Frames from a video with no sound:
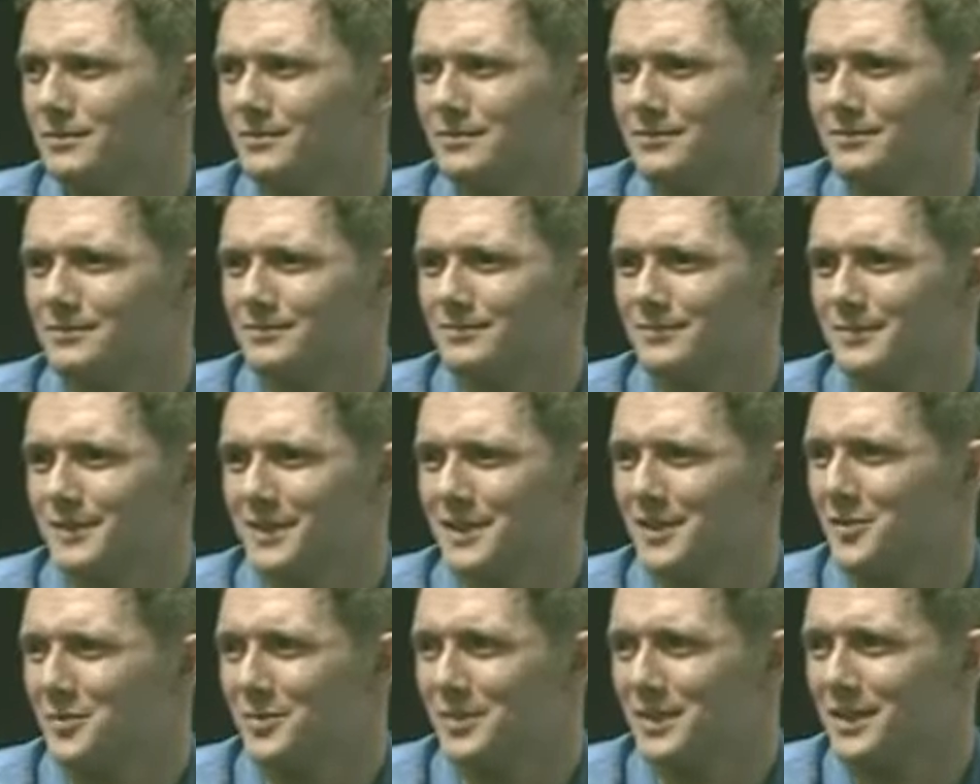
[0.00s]
but
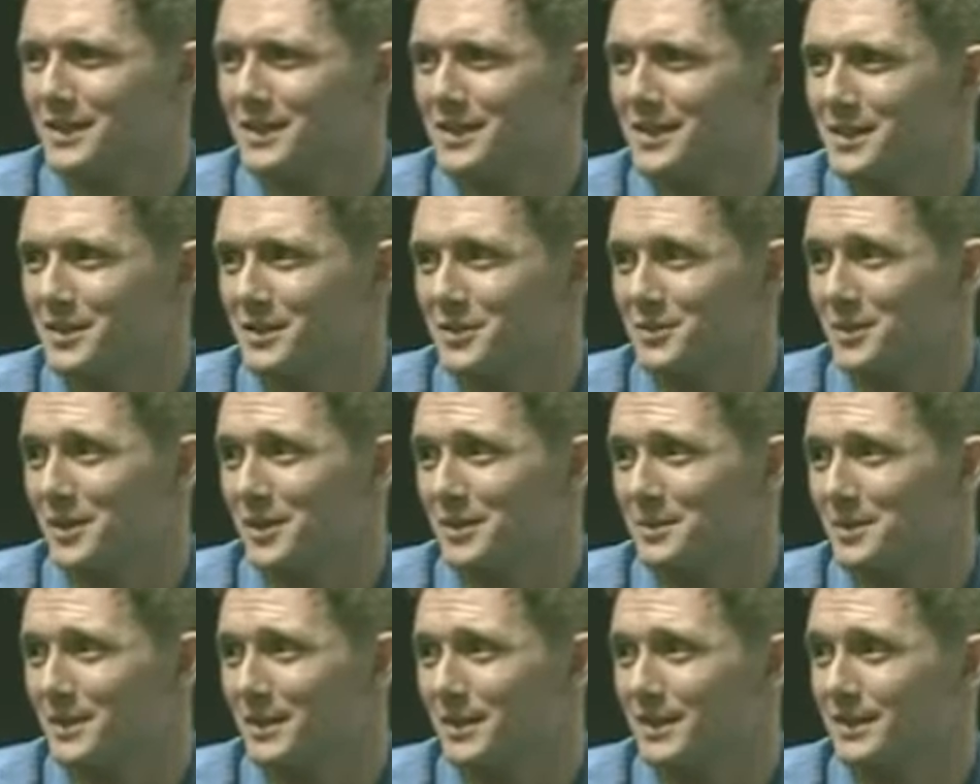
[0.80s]
I have plenty of
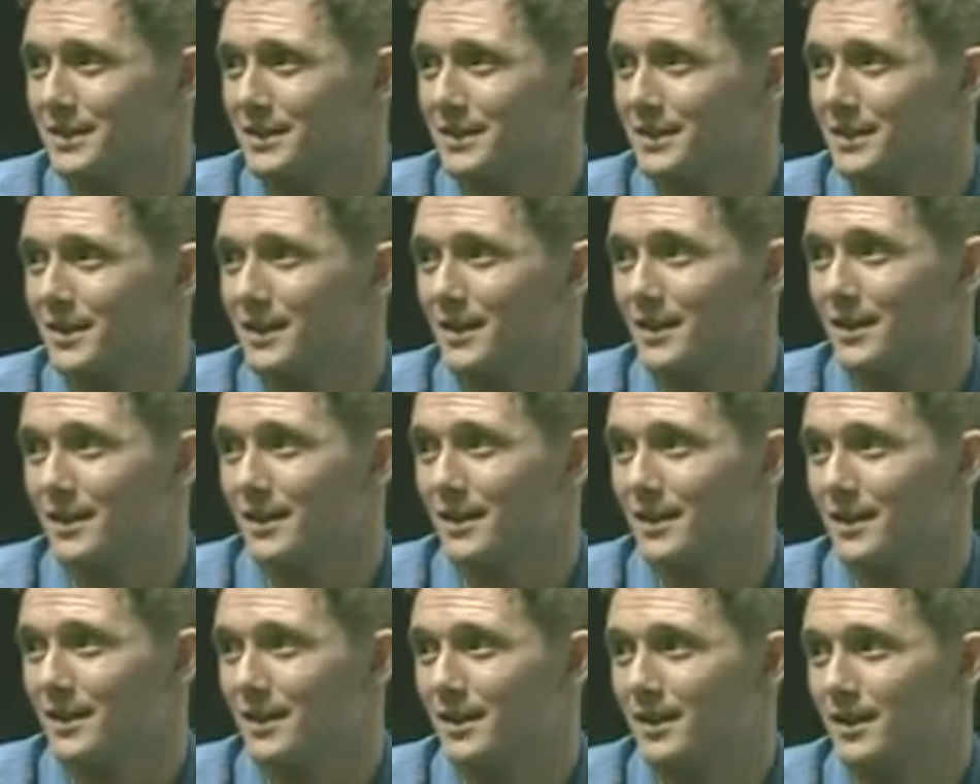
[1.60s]
straight mates.
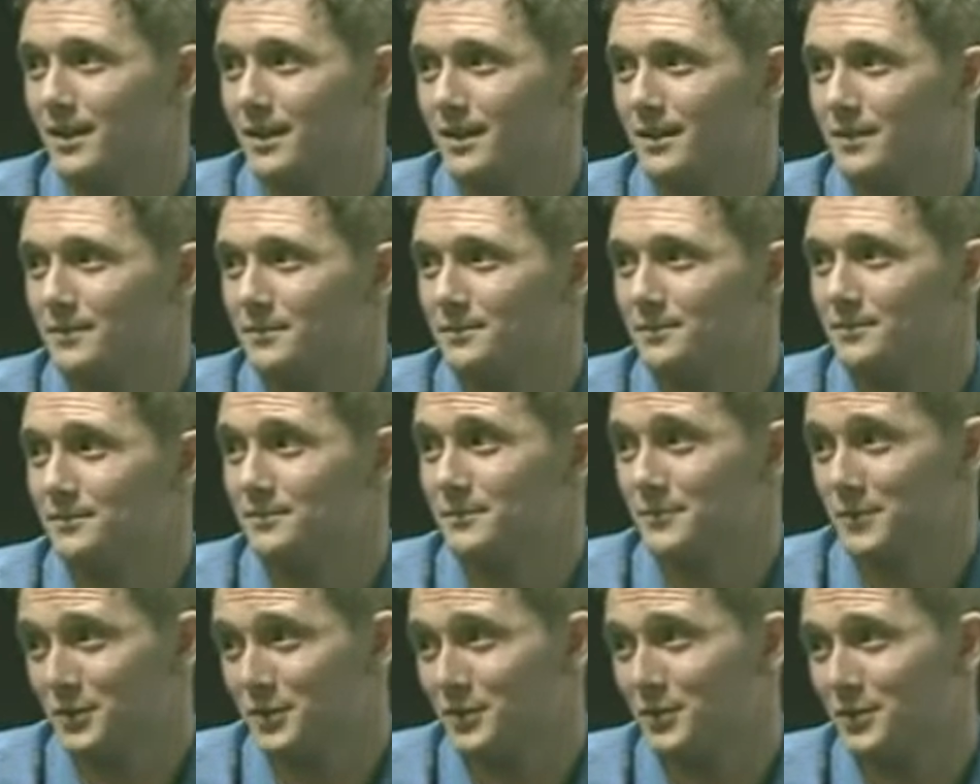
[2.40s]

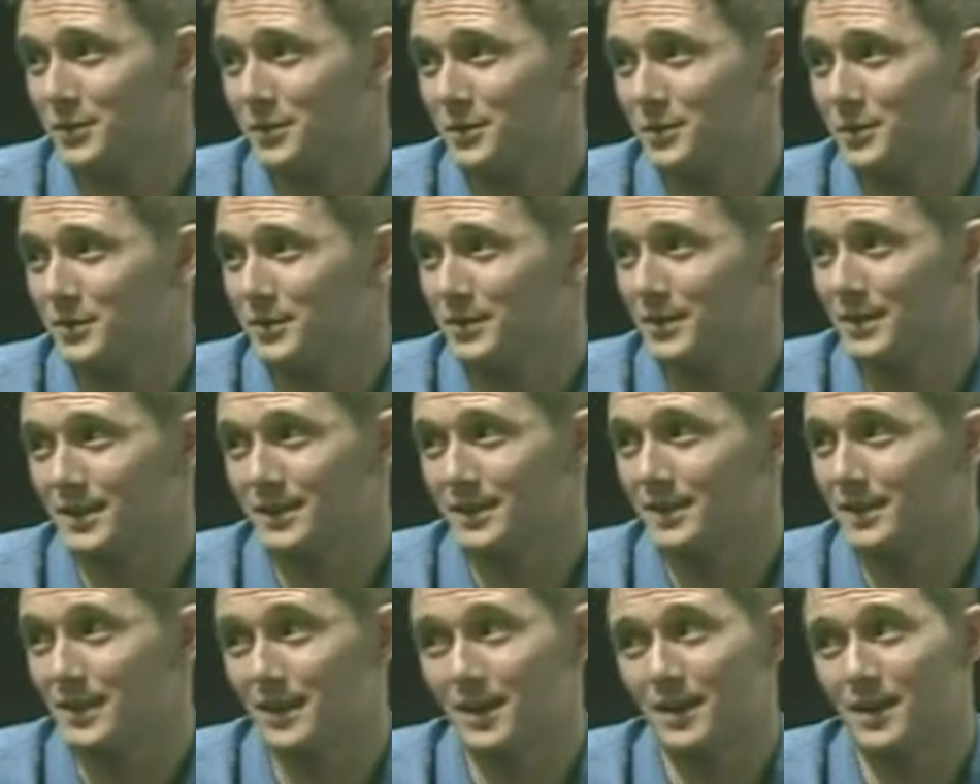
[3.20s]
Just because you
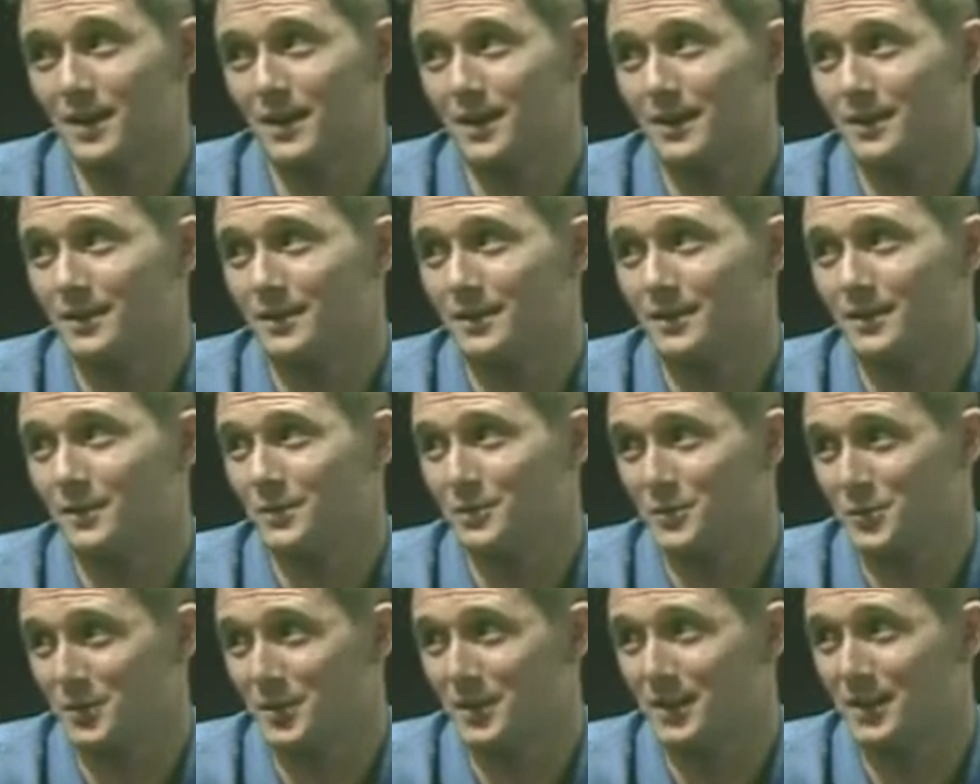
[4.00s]
once kissed a guy
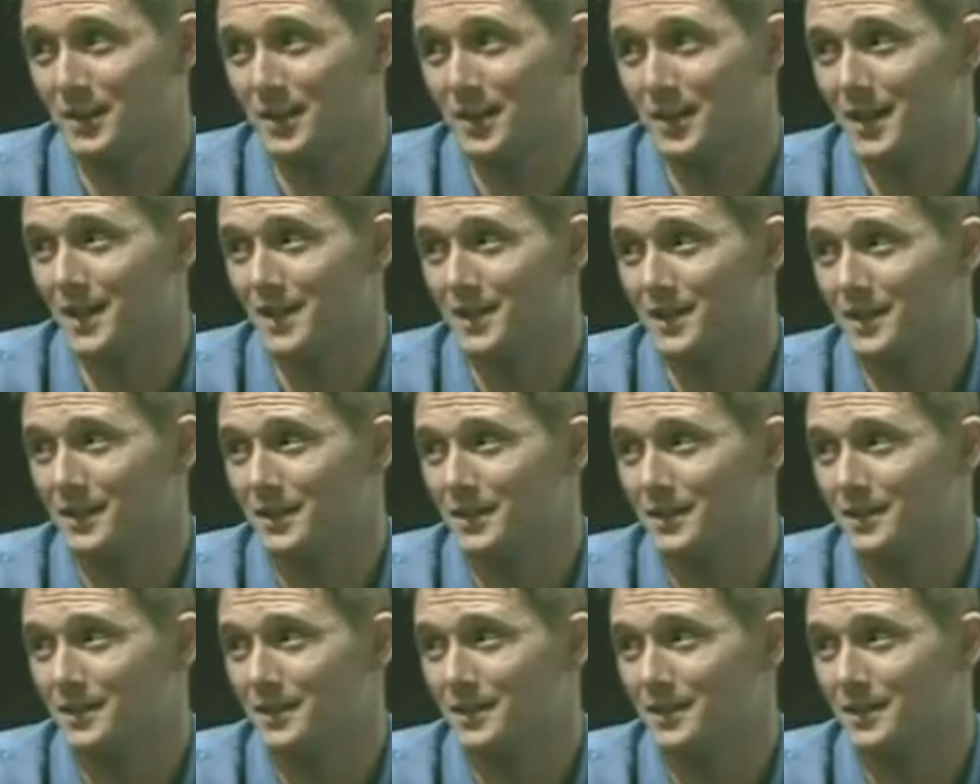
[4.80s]
doesn't mean you're